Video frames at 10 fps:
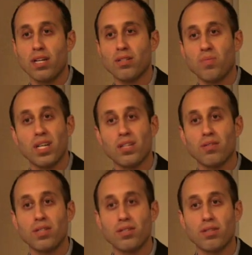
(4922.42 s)
held by
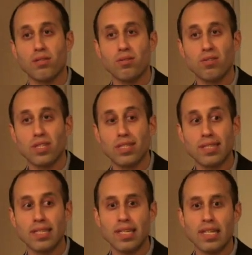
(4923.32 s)
other
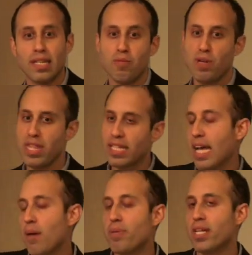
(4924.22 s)
institutions, um, but things
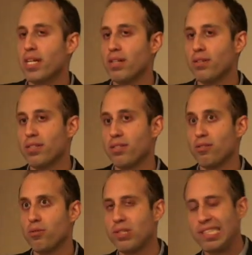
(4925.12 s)
happen at other
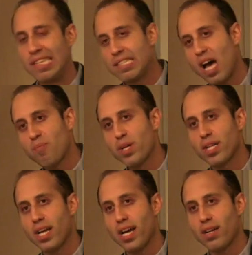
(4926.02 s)
institutions, things
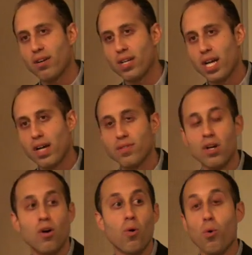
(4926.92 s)
happen at archives,
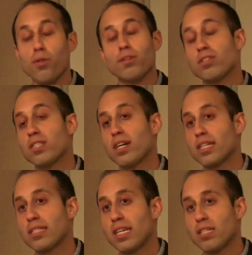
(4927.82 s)
or they're just not
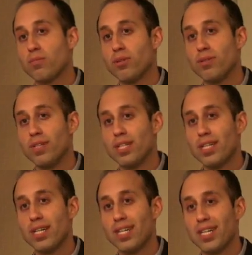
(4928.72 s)
accessible.
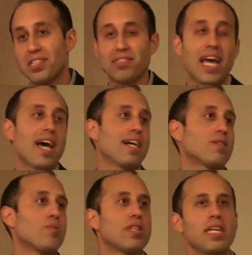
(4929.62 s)
Uh,
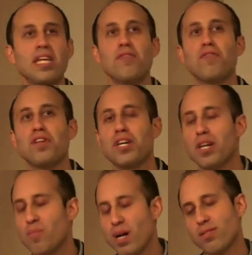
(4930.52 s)
tagged with
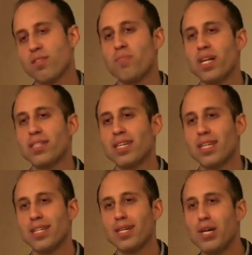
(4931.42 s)
infinite amounts of
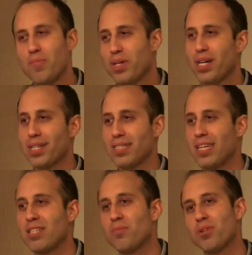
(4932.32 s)
metadata, but not
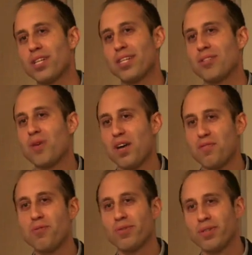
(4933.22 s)
accessible unless you have
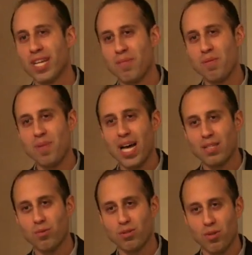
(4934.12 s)
username and
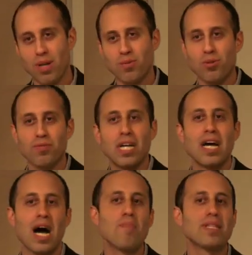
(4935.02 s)
password. So I'm sort of,
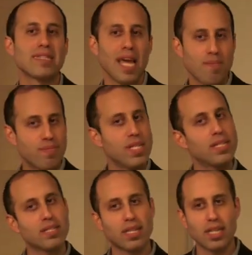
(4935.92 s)
I'm
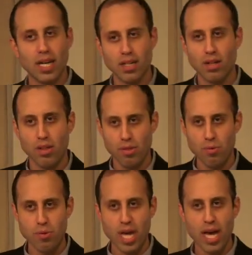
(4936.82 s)
attempting to cut
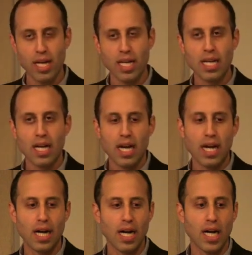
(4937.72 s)
through that
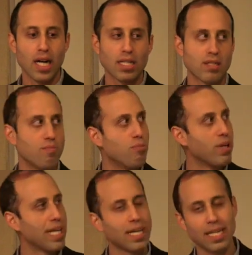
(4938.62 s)
uh, to
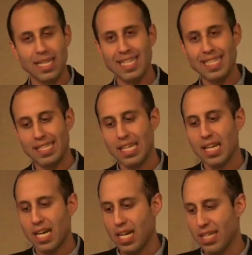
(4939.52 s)
bring these
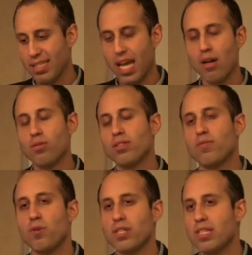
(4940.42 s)
uh, sounds
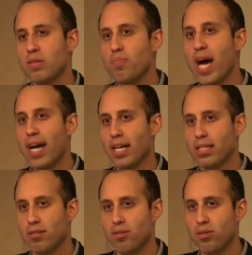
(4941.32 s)
and voices back
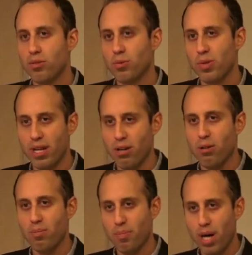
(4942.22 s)
to their
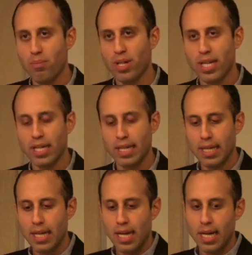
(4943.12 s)
public.
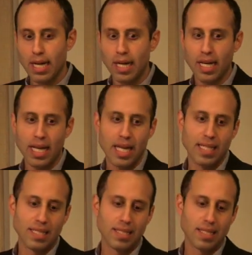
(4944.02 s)

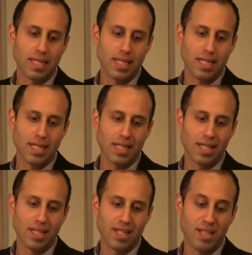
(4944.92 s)
and
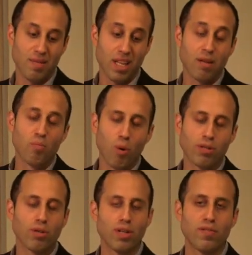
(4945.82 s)
I think more
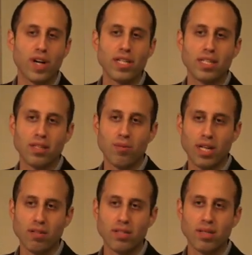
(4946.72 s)
so than finding the
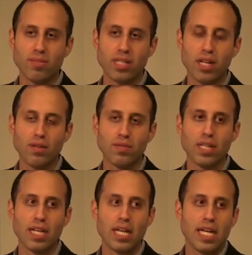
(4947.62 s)
records themselves
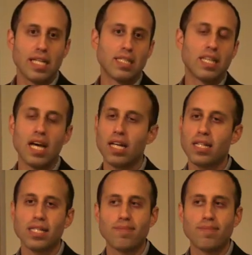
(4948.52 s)
is that